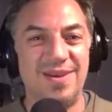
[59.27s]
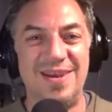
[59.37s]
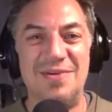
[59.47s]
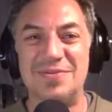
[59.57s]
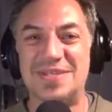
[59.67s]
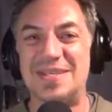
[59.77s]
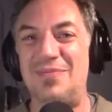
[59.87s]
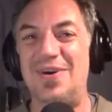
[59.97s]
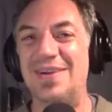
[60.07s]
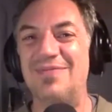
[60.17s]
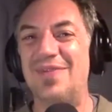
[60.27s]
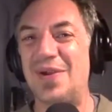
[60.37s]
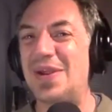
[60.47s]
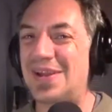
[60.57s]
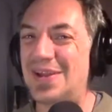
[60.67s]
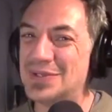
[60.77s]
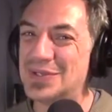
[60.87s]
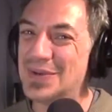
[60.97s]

know someone very close who